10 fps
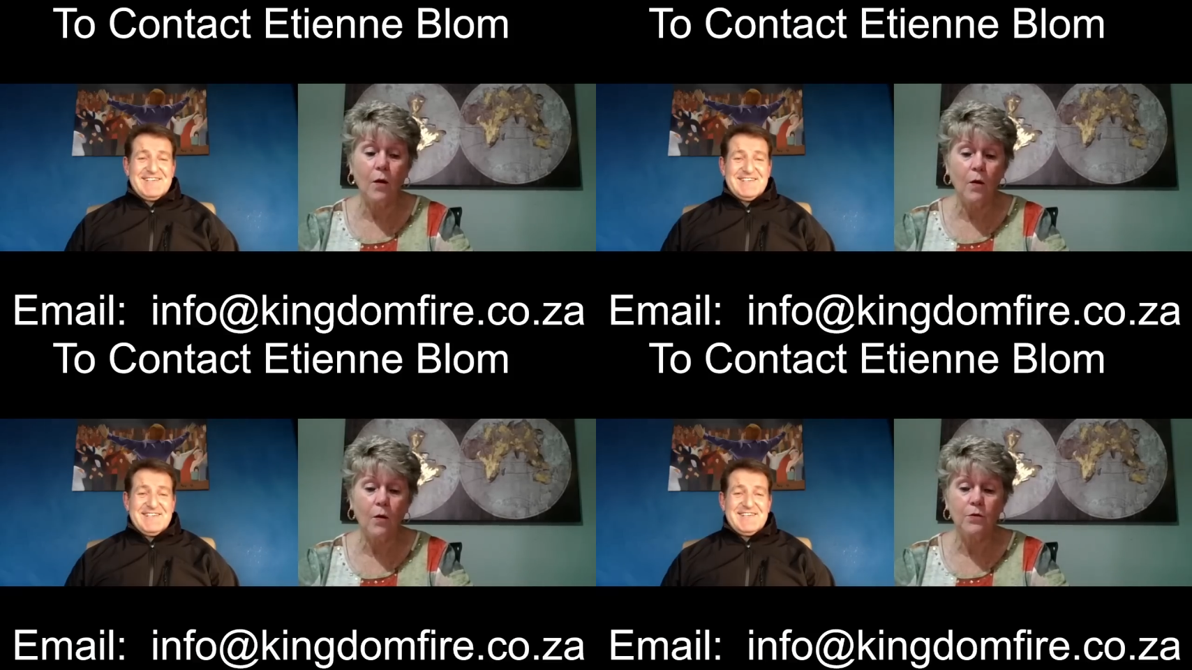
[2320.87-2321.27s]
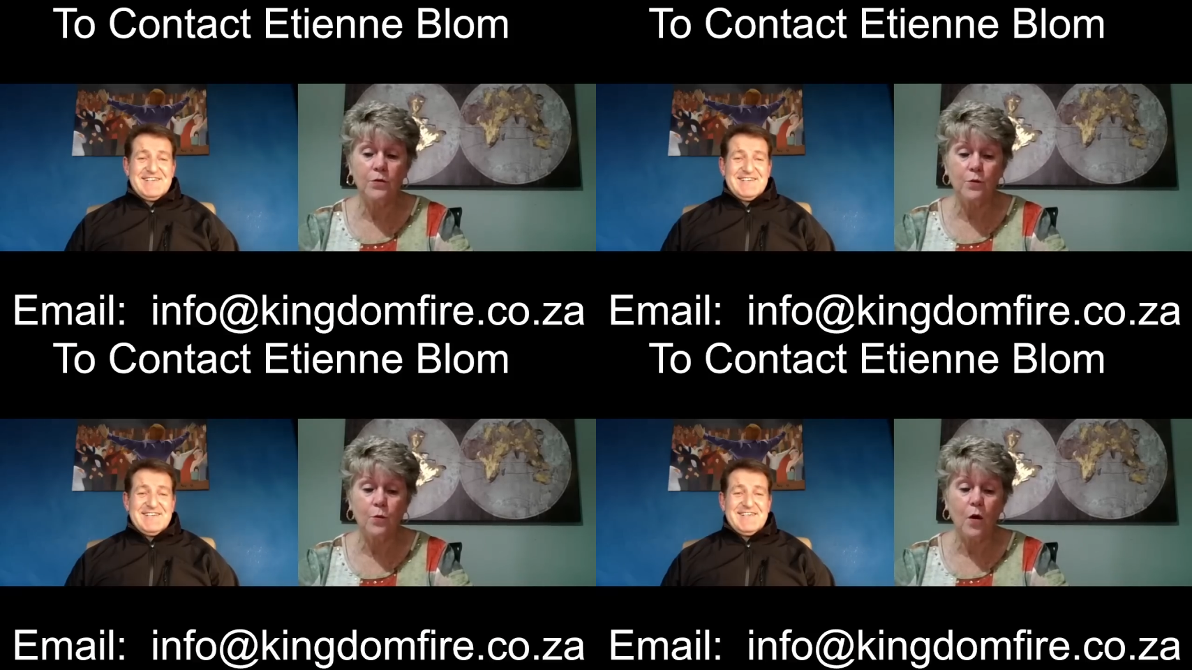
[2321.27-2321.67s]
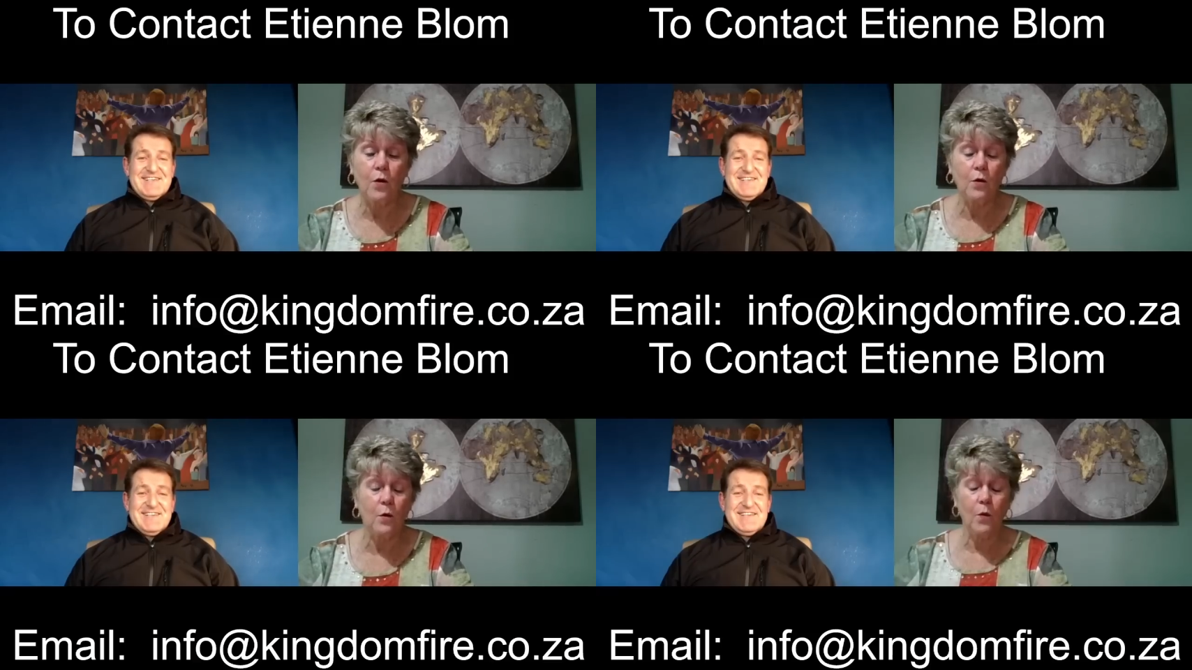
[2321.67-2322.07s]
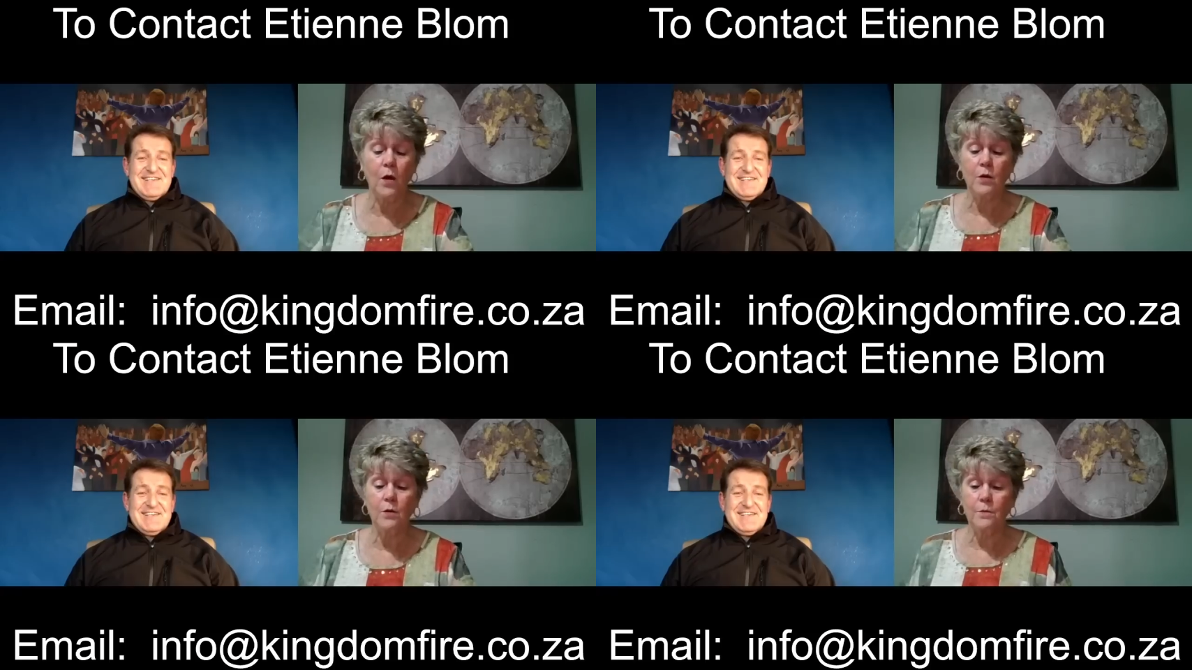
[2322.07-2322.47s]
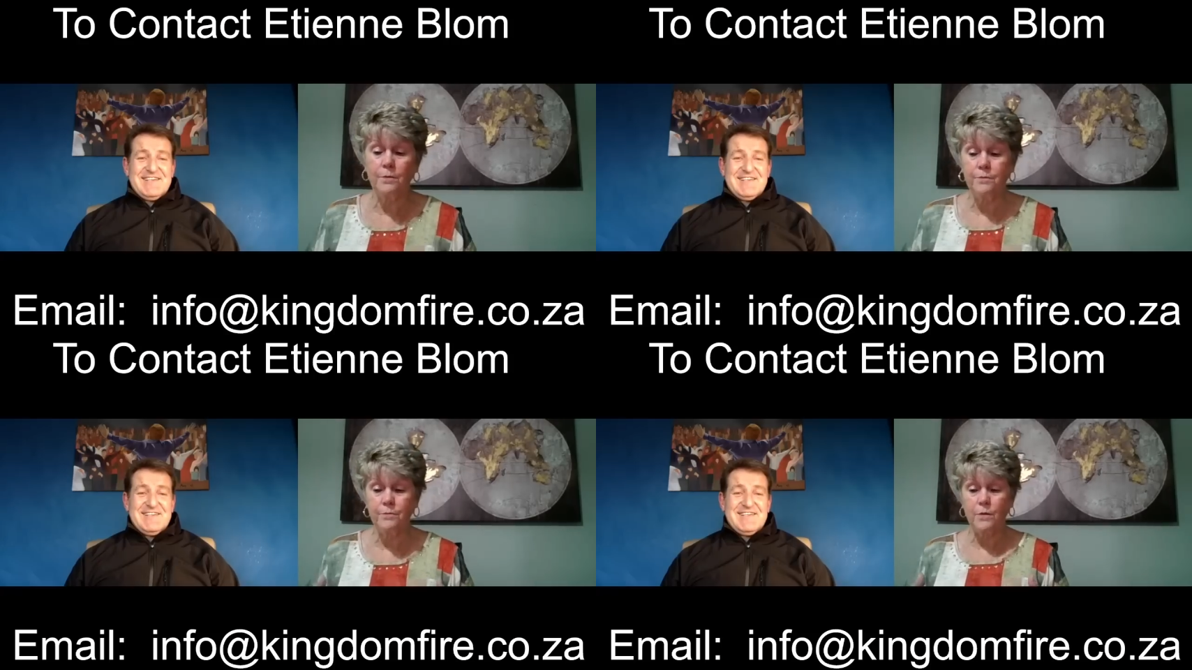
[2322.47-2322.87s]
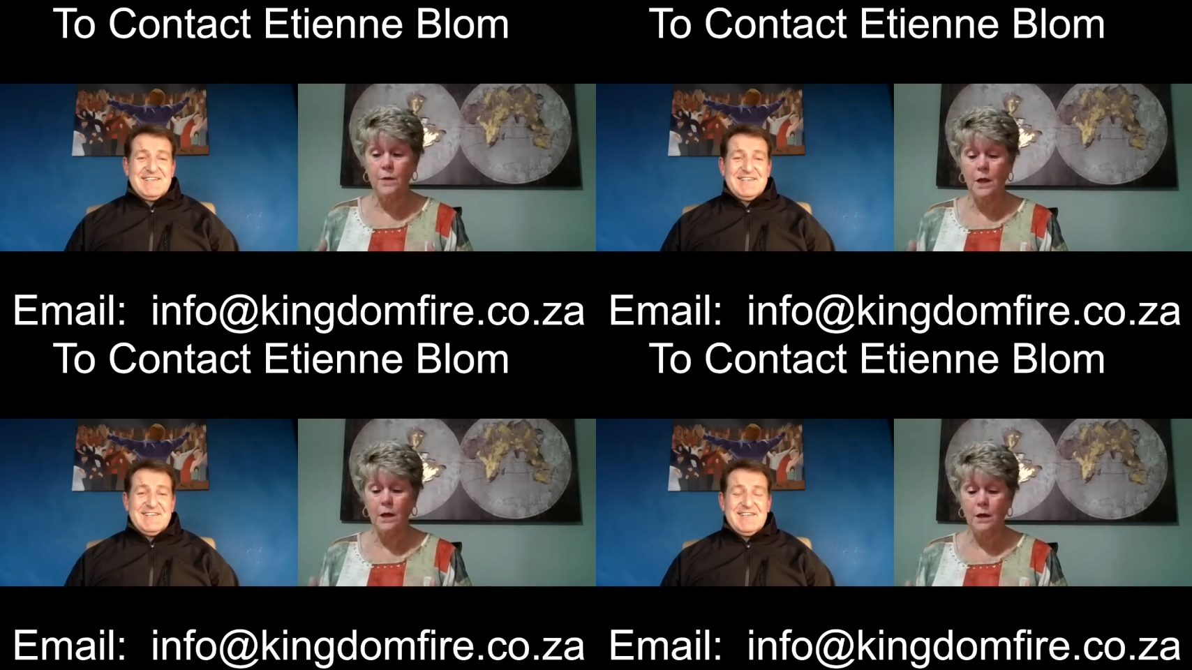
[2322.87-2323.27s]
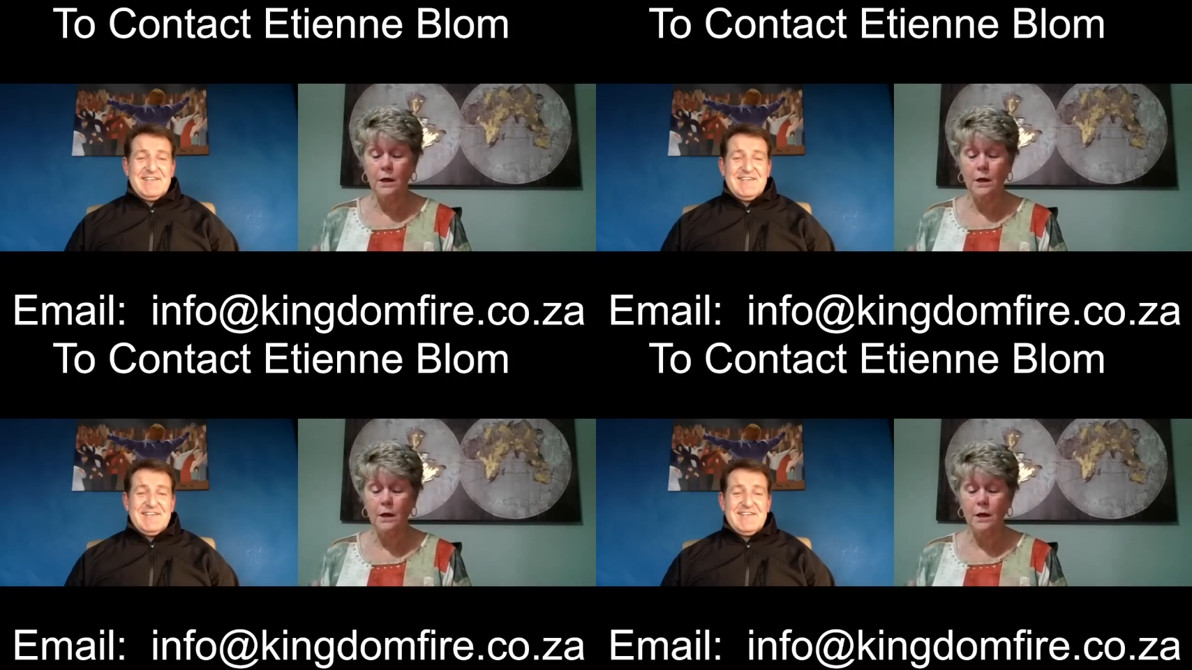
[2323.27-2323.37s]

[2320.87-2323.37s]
Speaker 1: all should walk walk yeah.